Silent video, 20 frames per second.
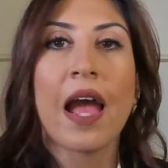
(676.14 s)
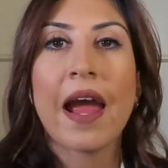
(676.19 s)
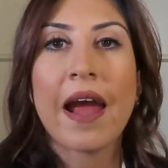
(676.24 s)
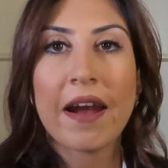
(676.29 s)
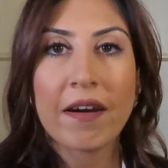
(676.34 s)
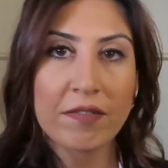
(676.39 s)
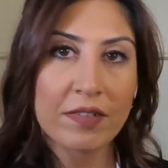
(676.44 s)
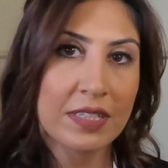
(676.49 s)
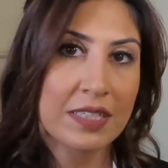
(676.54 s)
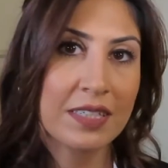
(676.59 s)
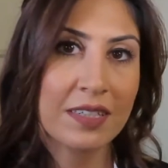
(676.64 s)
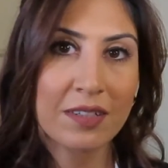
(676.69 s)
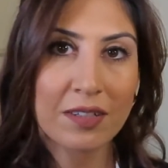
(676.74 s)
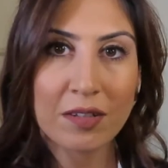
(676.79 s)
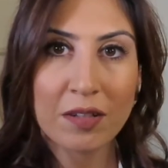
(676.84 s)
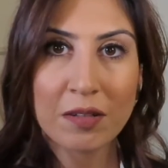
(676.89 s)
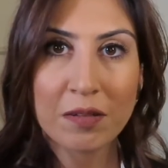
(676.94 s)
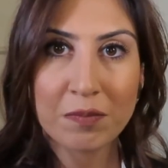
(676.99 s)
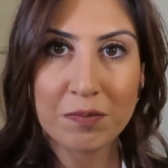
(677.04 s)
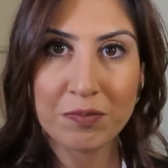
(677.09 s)
Every
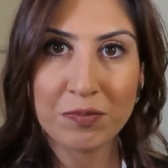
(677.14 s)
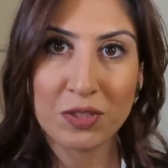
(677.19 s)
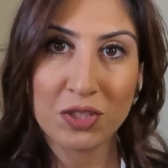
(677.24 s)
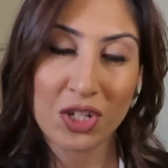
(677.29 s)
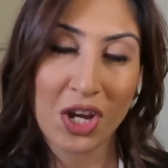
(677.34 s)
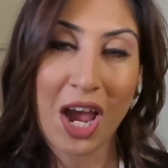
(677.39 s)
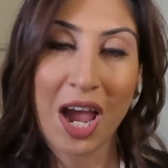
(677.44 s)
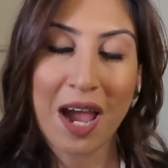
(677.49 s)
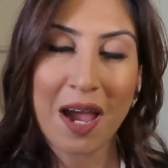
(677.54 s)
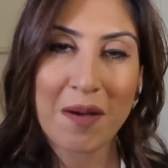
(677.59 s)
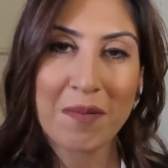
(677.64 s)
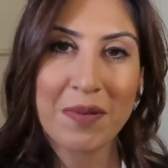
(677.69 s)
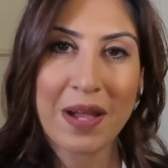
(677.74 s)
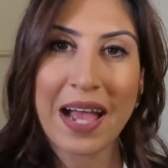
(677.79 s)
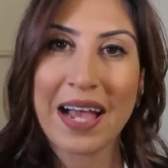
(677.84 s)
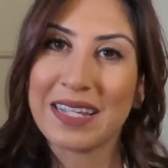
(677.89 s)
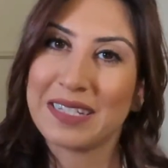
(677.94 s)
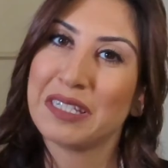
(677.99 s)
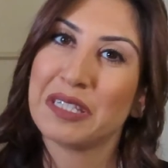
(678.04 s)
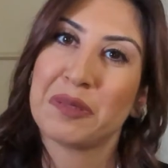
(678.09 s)
single job
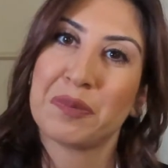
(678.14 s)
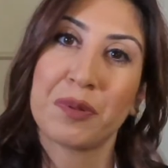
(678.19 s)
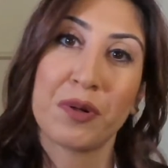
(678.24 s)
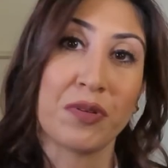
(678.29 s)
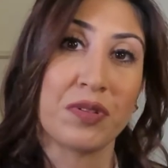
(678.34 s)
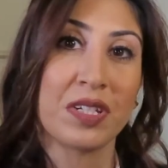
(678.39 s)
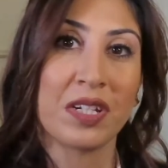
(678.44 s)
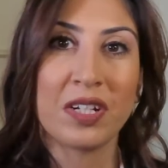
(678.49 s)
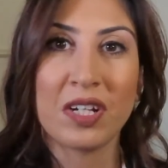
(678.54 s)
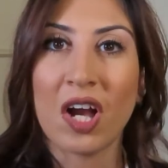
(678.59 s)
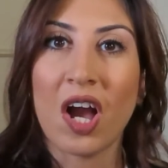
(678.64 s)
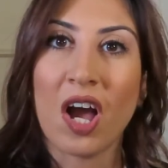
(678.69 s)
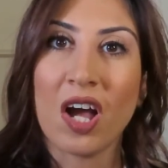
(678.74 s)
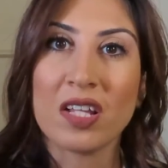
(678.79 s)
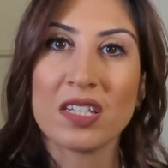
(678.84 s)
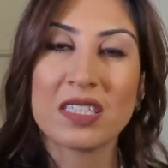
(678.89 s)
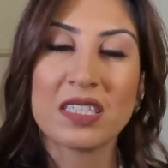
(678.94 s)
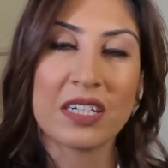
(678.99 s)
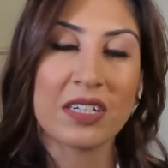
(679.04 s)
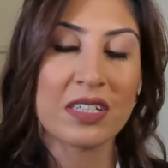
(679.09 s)
has its pros and
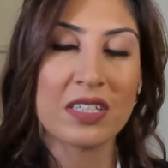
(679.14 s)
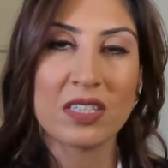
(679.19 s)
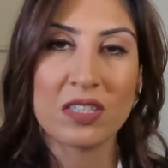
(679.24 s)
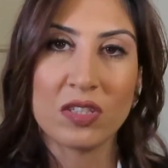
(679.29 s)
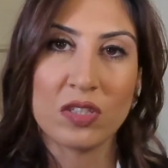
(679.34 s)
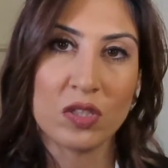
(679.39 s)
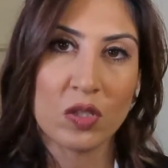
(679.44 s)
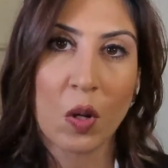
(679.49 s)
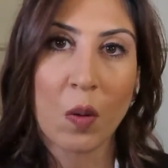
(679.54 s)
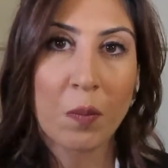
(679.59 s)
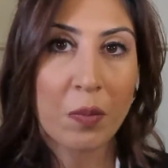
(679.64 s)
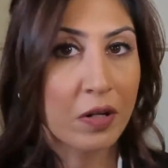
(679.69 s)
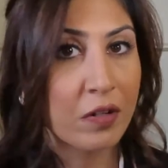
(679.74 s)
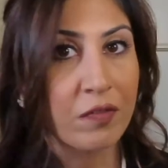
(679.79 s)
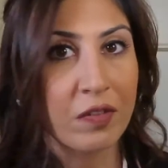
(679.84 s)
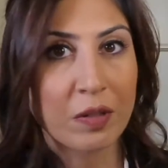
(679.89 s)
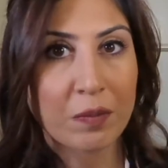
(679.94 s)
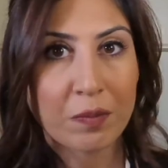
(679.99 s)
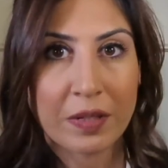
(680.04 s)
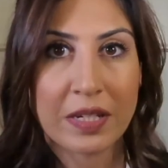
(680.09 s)
cons. There is no
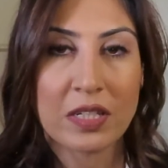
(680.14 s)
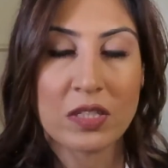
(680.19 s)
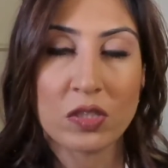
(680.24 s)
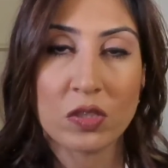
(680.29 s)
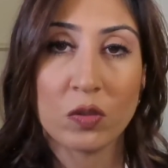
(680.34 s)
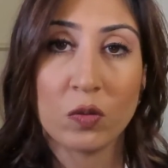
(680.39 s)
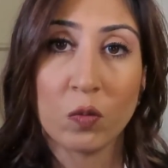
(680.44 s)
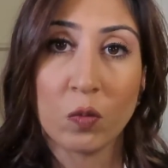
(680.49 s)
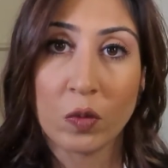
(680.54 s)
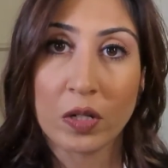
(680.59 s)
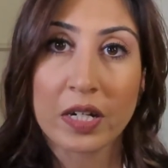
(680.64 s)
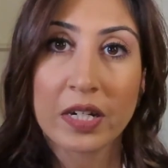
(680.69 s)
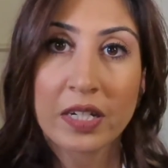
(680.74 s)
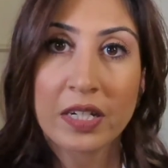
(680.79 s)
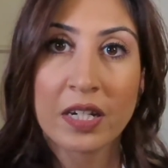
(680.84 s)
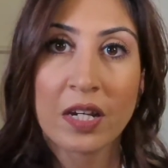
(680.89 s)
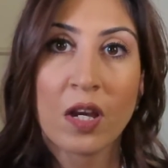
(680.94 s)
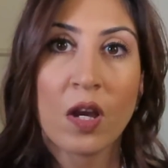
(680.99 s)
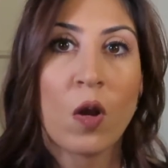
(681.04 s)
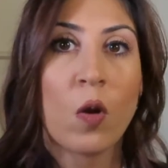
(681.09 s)
perfect place to
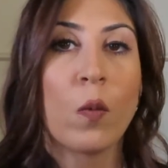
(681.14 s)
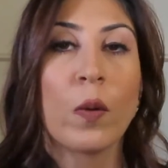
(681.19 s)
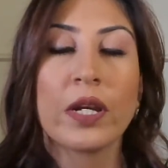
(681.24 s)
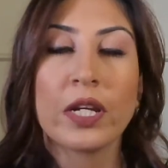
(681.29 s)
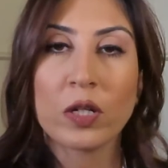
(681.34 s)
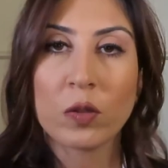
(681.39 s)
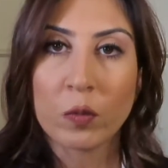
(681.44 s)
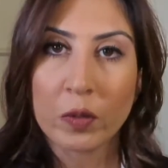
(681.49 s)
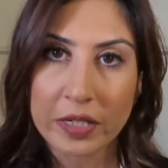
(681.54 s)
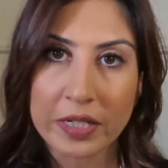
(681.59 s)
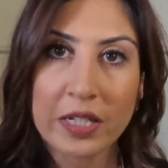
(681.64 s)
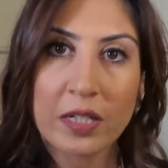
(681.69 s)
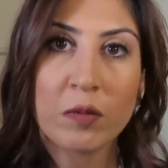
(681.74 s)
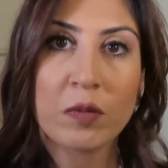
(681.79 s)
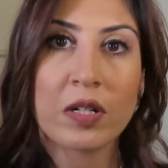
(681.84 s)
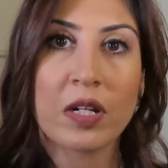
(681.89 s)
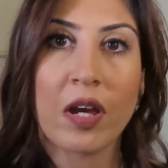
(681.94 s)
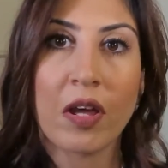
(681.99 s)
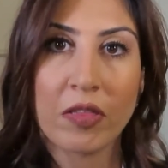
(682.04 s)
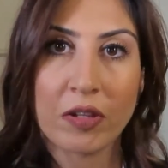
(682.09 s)
work. When you're working
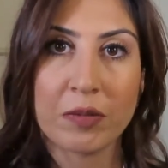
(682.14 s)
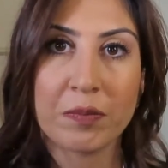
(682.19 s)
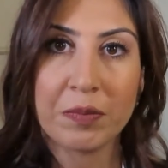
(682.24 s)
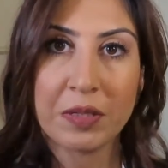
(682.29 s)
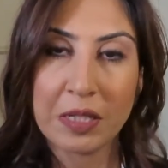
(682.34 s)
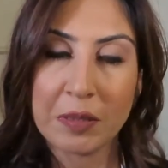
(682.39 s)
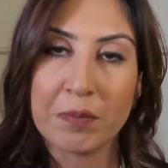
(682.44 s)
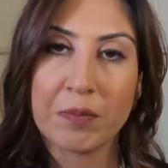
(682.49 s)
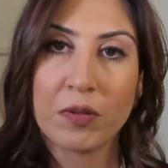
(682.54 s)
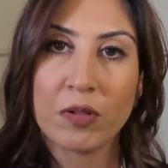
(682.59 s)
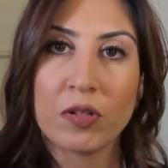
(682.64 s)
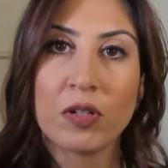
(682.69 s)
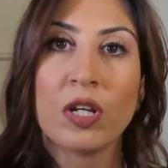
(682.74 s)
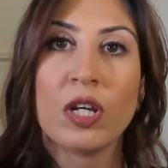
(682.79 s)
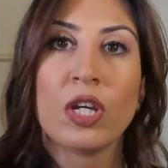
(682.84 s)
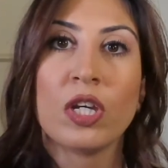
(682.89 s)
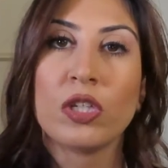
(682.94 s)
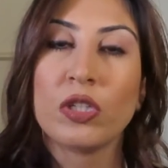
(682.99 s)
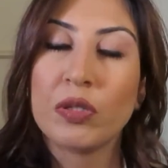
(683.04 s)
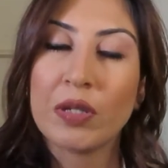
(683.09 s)
with other people,
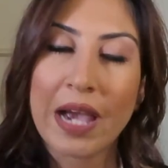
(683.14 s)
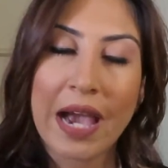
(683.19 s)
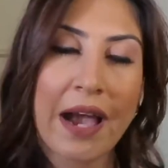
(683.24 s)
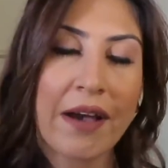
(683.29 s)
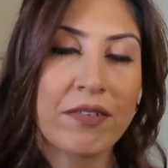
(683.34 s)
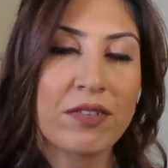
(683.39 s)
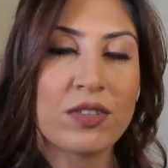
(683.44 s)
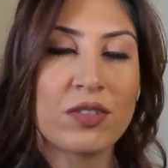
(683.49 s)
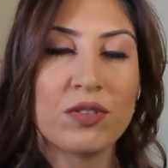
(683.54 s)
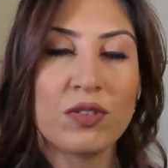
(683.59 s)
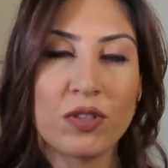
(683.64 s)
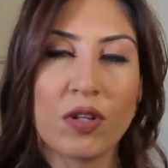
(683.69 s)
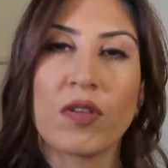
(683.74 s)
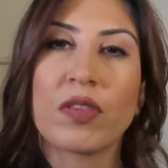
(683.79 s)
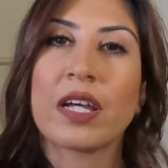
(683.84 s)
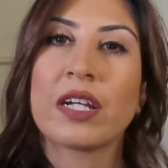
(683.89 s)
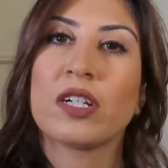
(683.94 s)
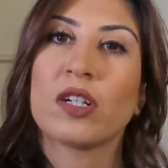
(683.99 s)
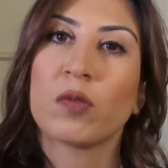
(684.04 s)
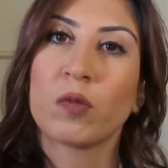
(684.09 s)
you have to know
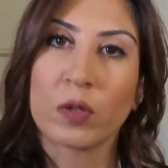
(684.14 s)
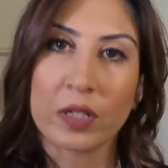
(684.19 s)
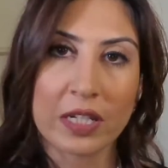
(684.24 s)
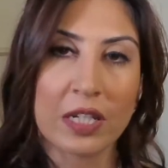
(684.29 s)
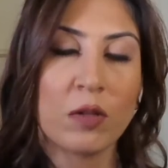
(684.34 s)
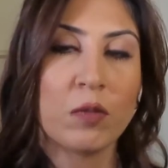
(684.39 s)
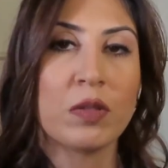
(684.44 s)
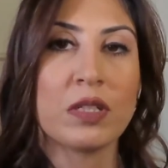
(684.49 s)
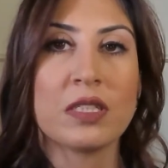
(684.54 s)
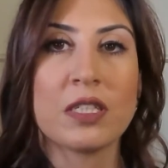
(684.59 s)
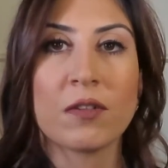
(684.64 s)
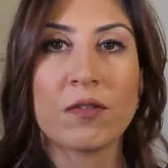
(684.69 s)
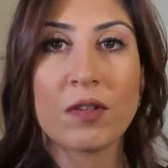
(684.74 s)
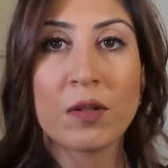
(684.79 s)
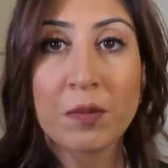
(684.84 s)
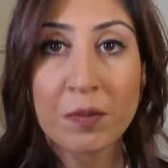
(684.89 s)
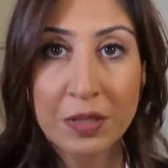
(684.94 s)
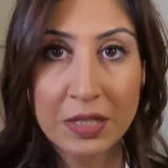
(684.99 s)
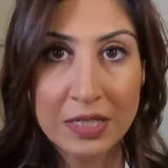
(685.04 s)
that you're working with different